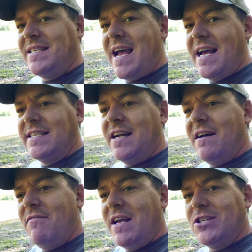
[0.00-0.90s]
test
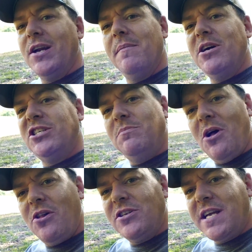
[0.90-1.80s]
of this on a much
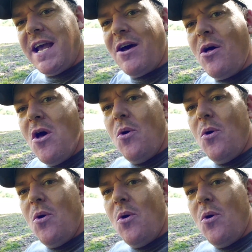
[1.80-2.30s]
smaller scale